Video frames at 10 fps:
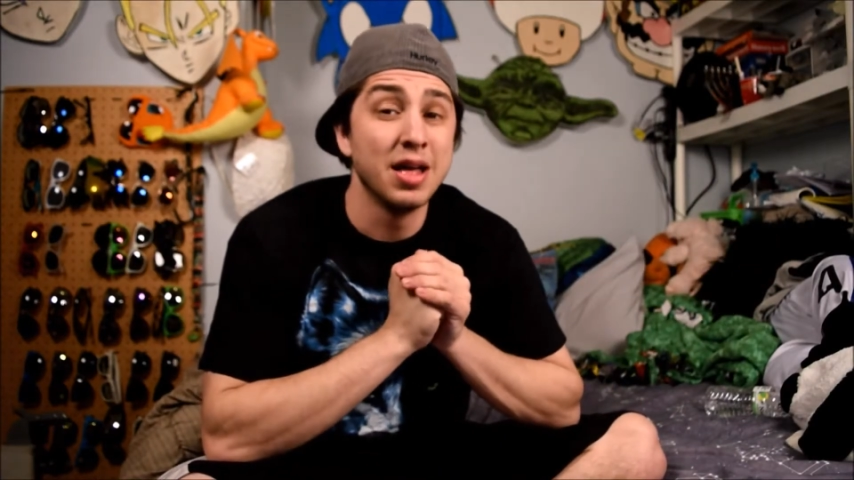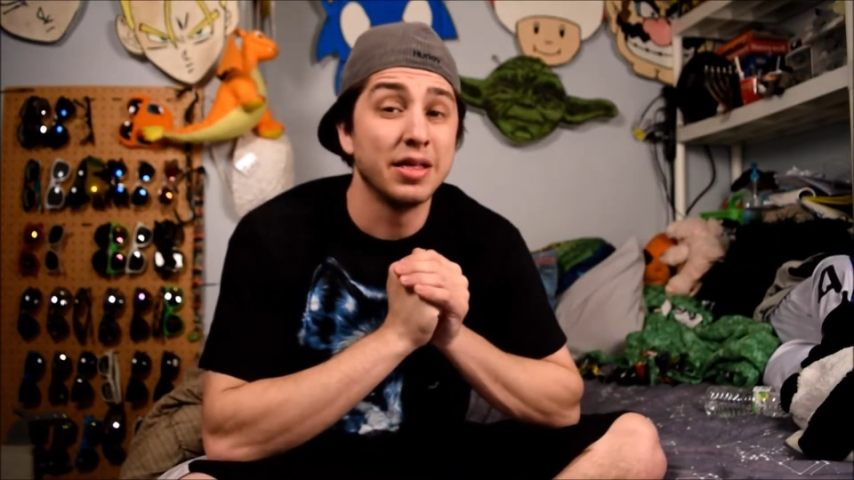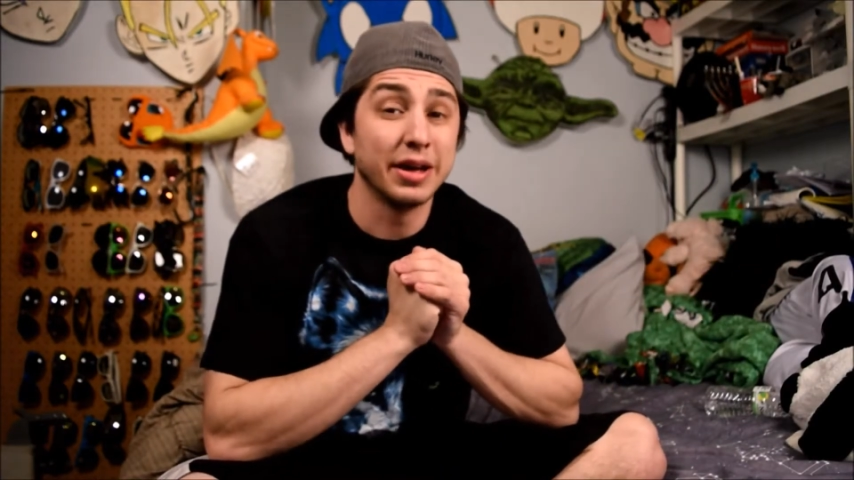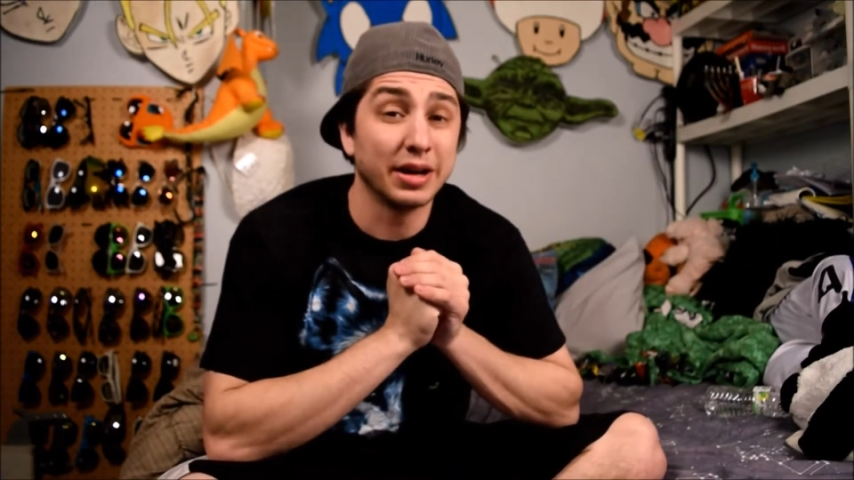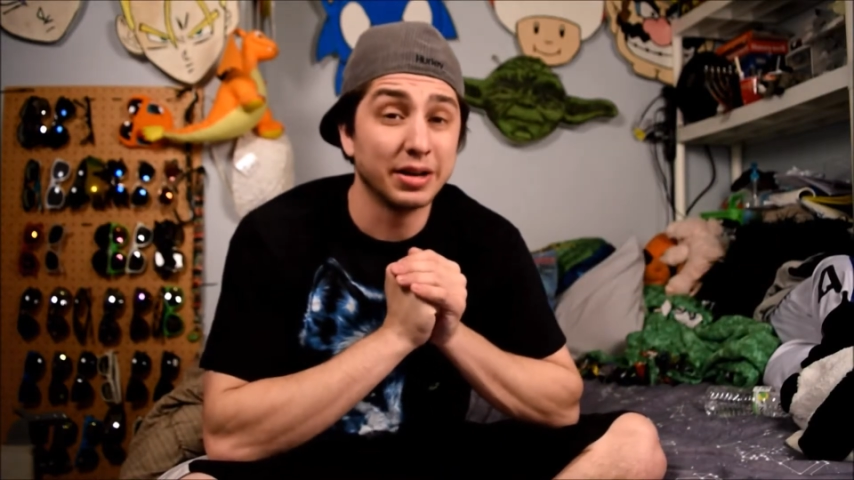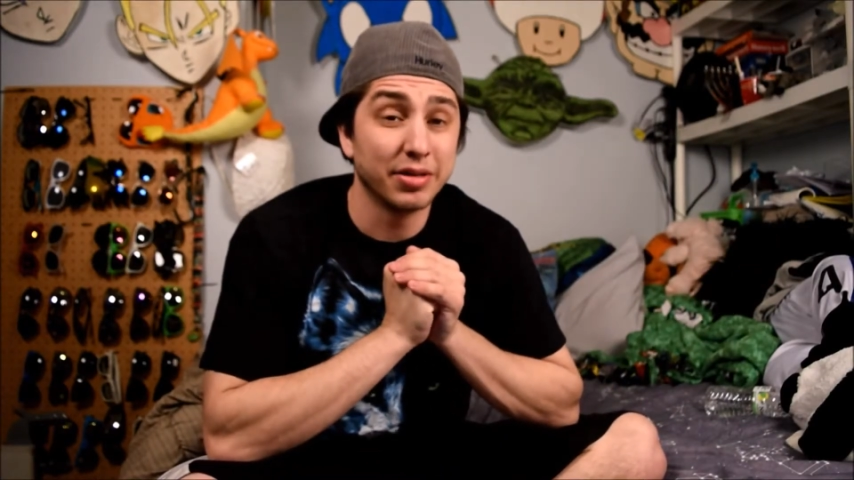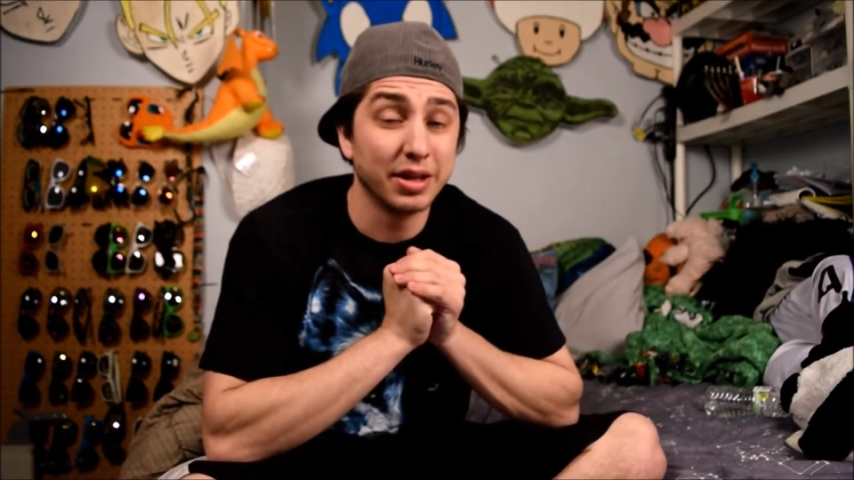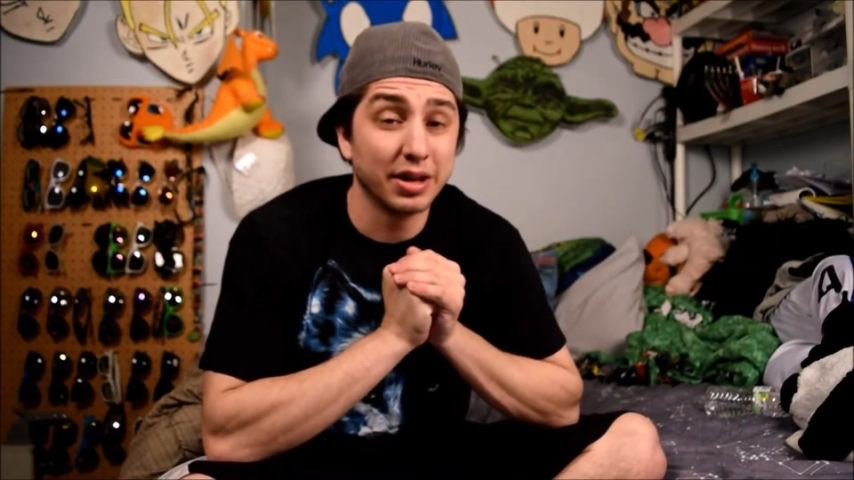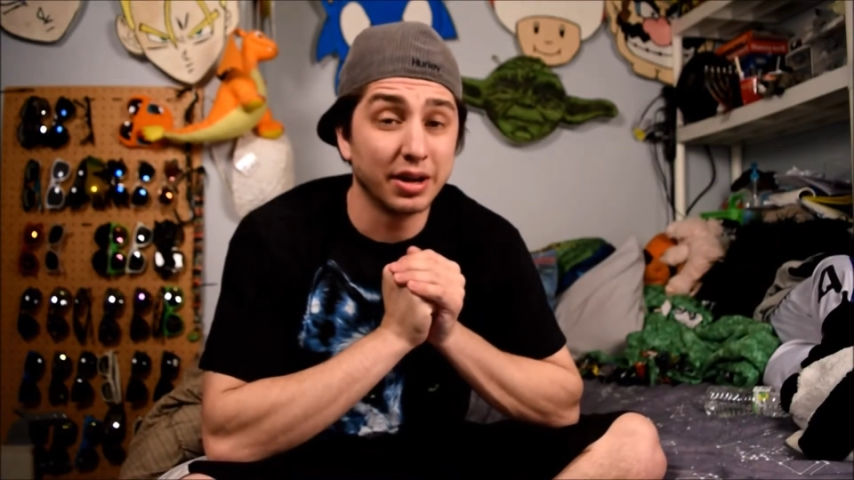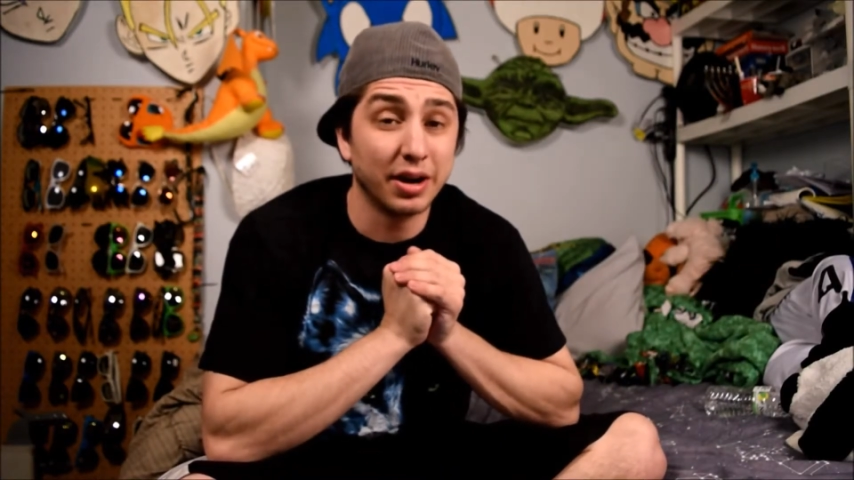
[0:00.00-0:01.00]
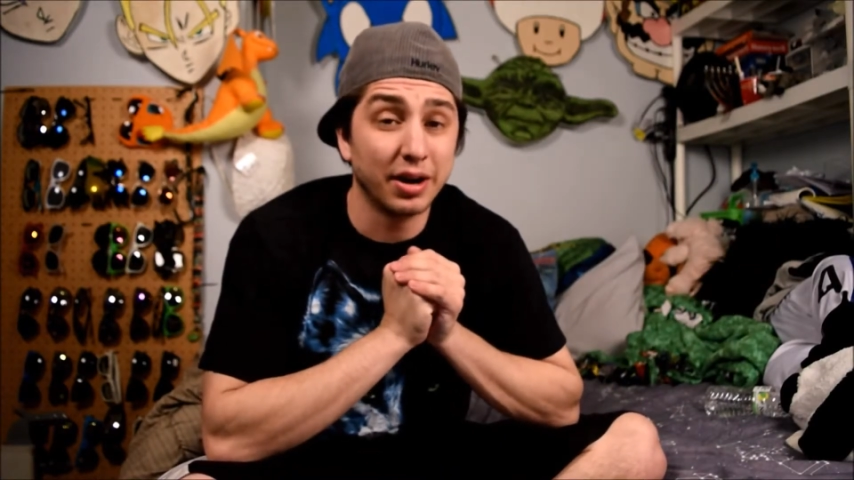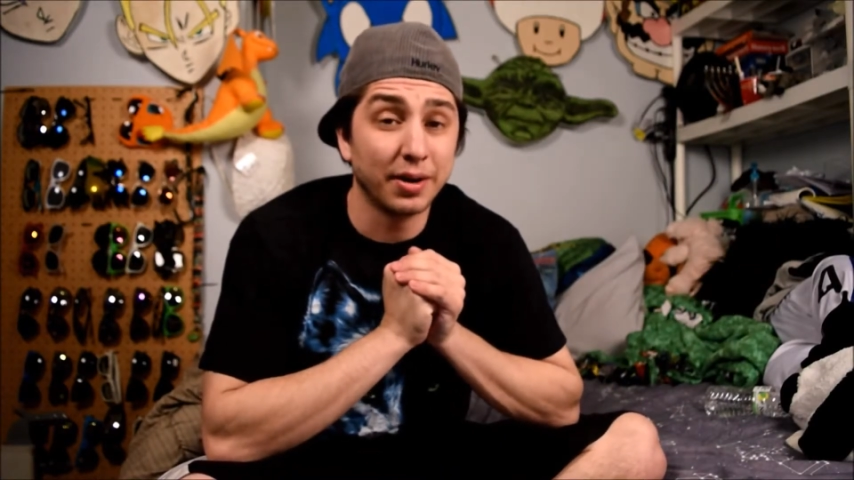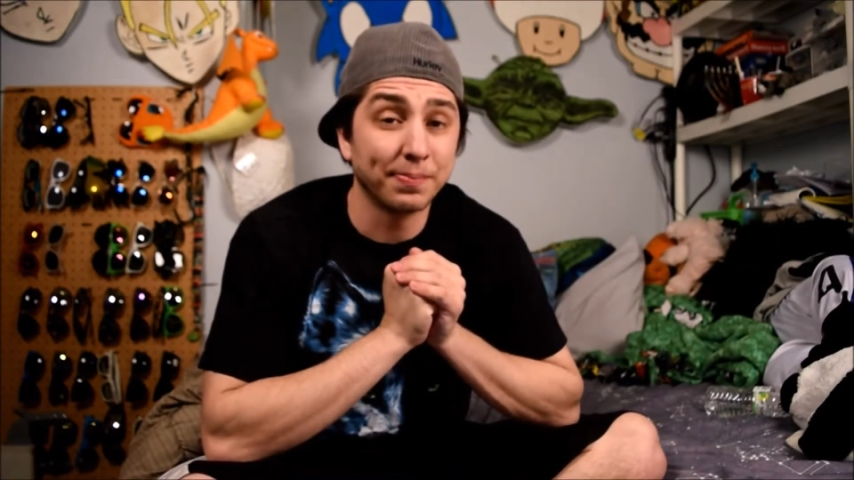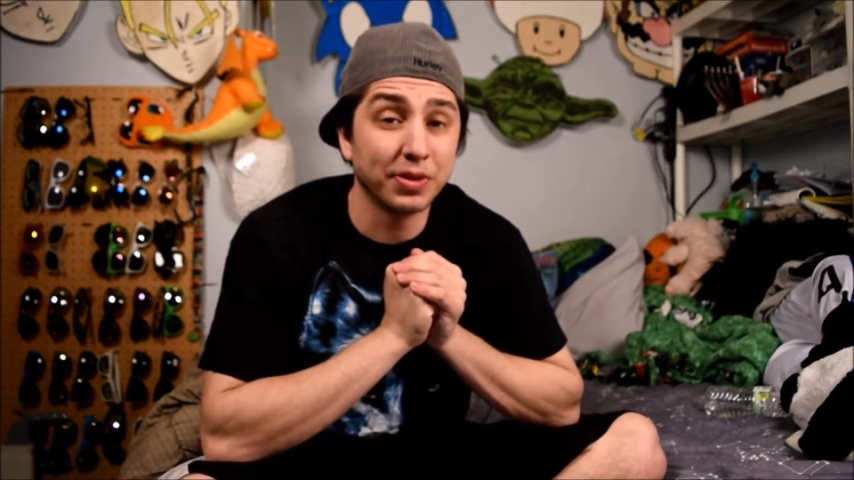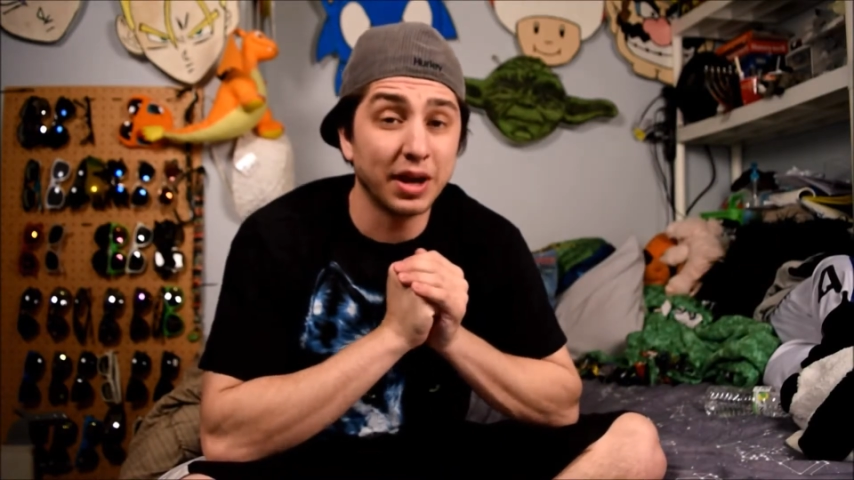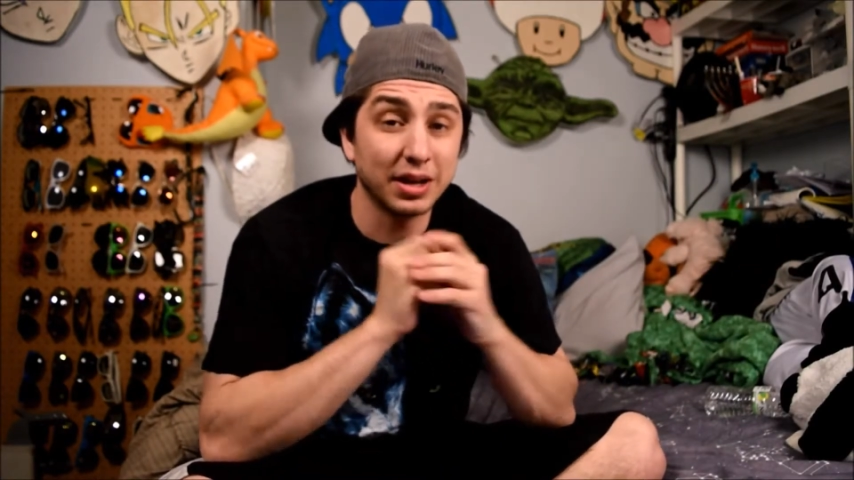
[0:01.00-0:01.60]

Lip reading: that kind of thing, I